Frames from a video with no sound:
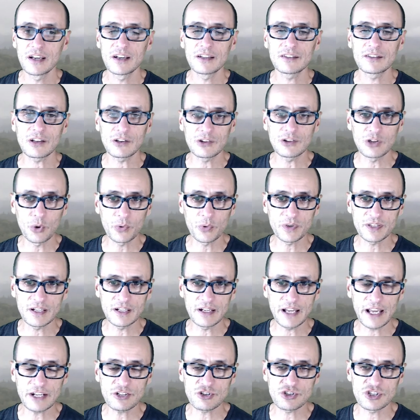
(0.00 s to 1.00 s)
the lower the
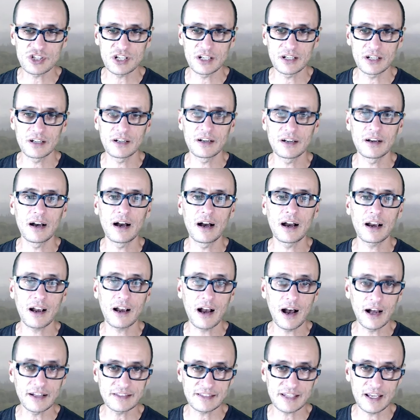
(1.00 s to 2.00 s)
nitrogen uh,
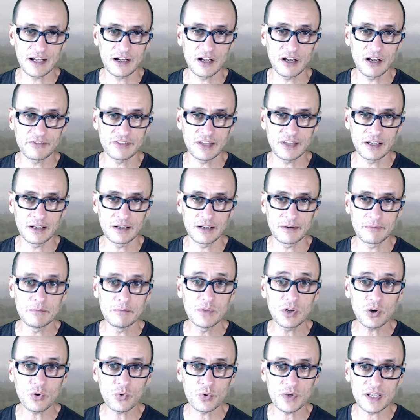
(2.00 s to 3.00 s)
content of the
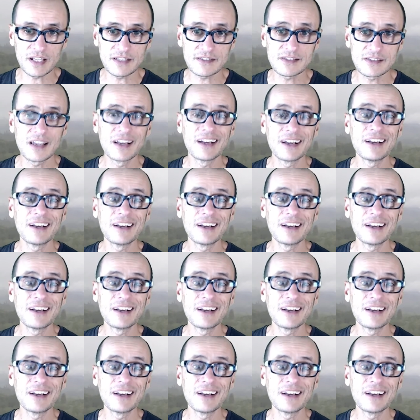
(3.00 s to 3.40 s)
milkweeds,